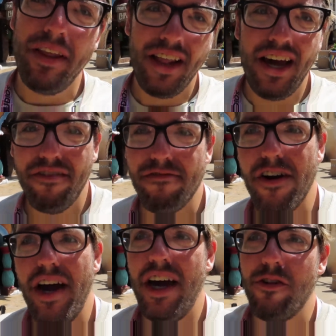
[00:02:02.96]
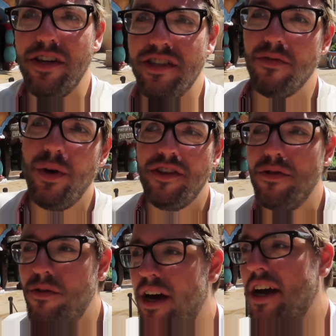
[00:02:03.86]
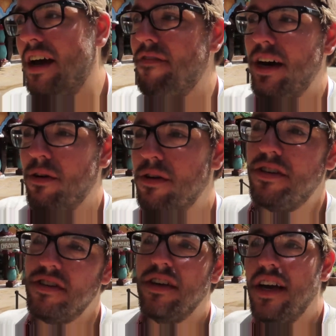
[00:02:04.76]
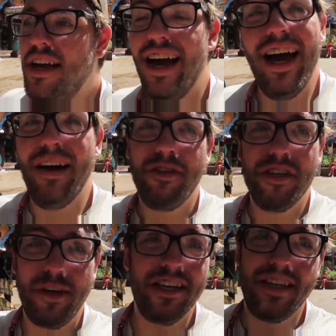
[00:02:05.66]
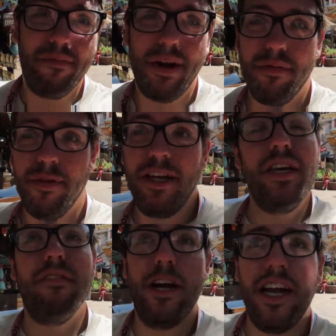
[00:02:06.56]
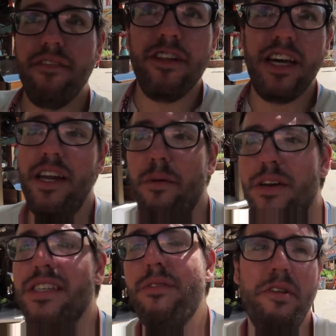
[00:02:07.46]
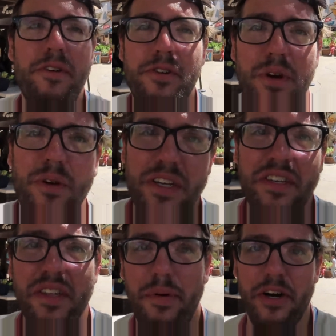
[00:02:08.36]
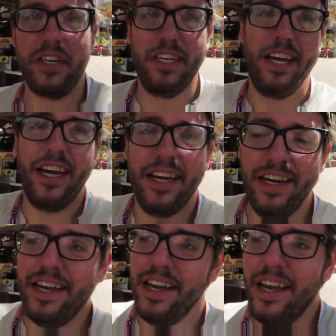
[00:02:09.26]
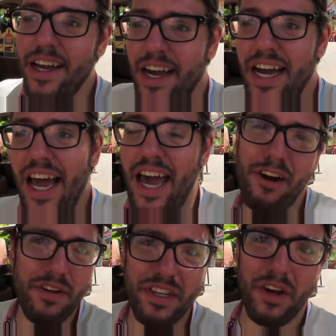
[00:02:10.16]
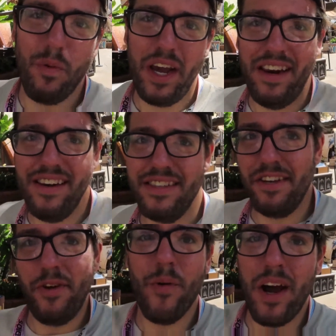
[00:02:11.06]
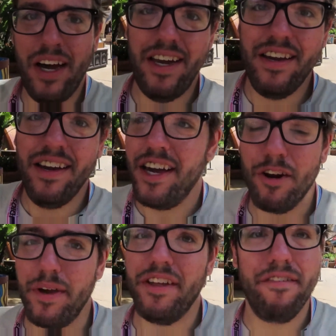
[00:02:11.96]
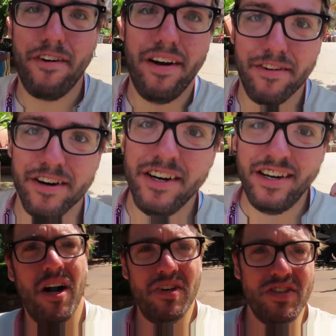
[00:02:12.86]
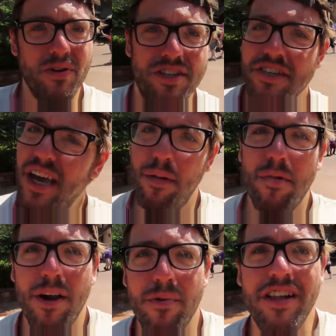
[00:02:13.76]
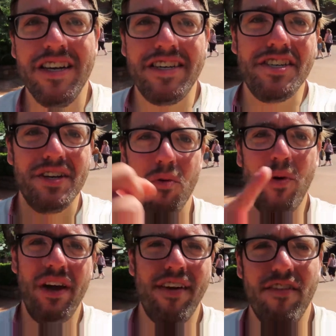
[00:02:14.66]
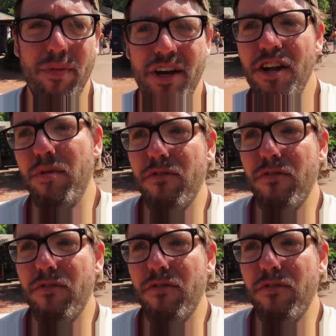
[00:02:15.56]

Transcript: in line for Hagrid's and wait 2.5 hours, just because I'll probably leave right after that anyways. I'd rather enjoy the rest of the park today. Hagrid's can wait, it's a new ride, it'll be there forever. Also, it just came to my realization, we have never been here